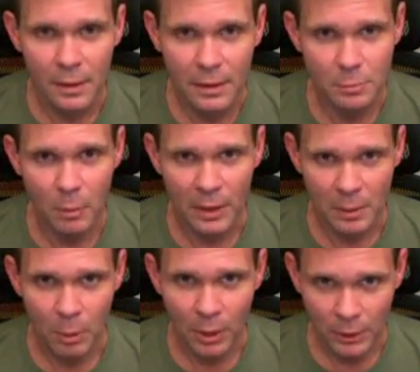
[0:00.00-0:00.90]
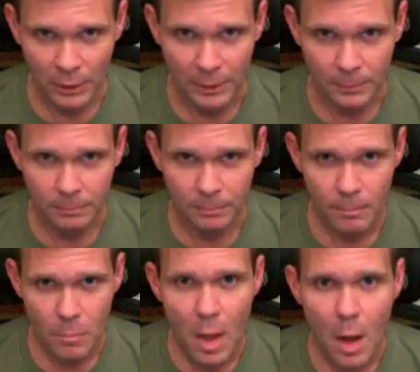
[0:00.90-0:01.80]
mind-boggling.
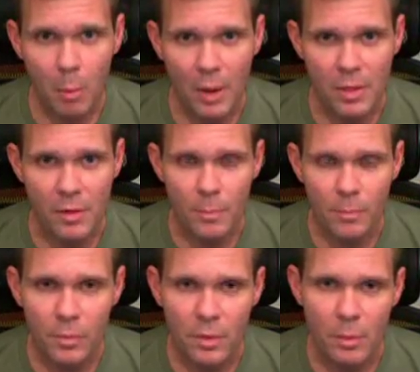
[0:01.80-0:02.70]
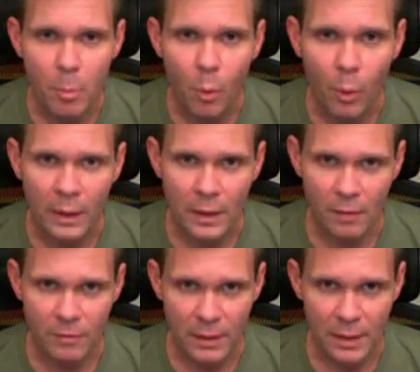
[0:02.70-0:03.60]
But the point
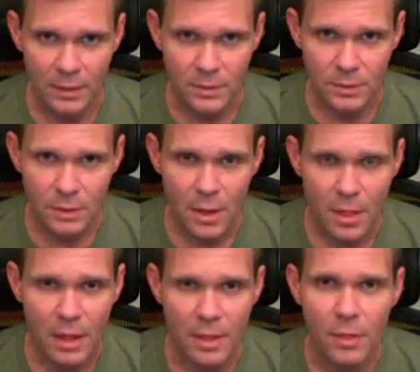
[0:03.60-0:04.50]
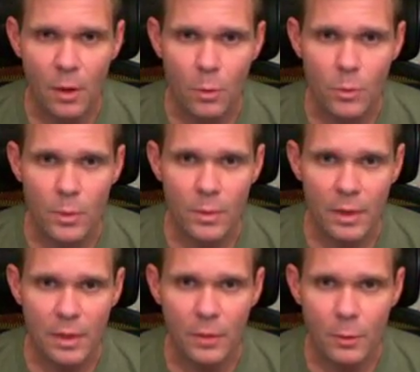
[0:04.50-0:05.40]
of it is that
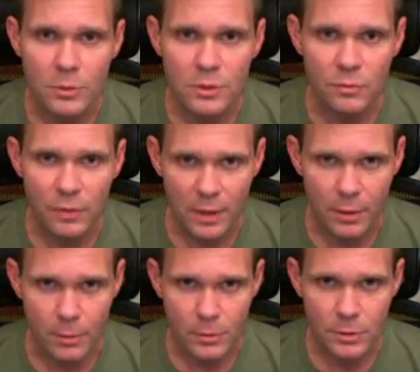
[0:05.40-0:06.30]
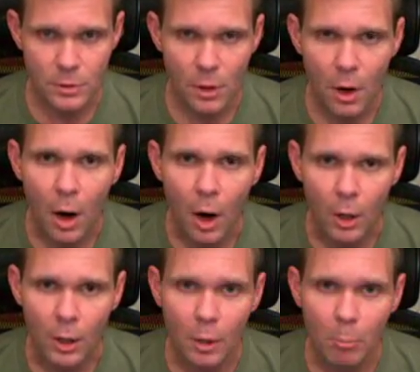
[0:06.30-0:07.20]
those spheres are
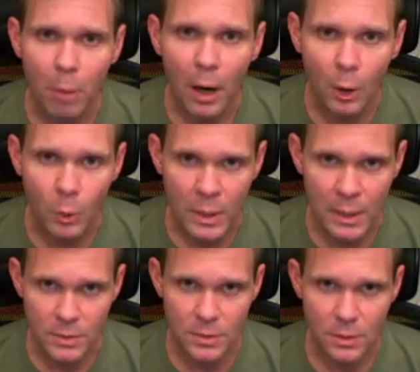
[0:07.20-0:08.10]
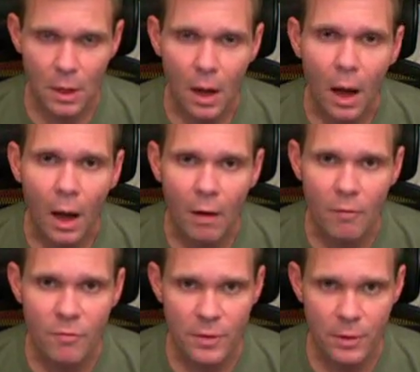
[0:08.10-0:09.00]
components
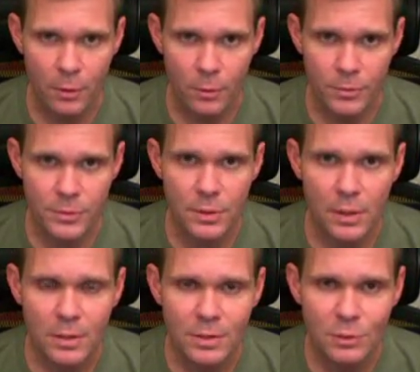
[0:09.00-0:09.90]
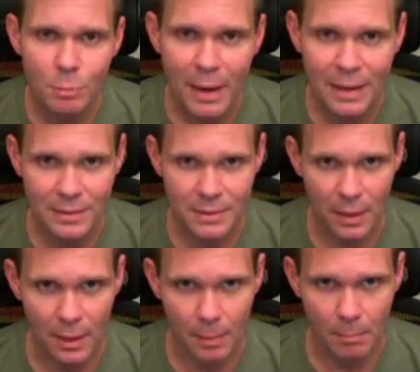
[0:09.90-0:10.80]
of the Earth's
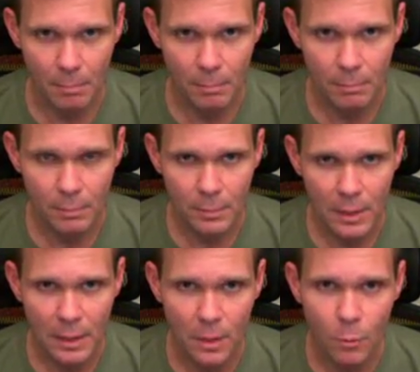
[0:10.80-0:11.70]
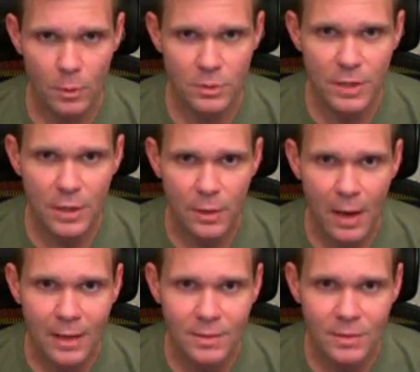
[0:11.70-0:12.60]
space-time. In other words, they are not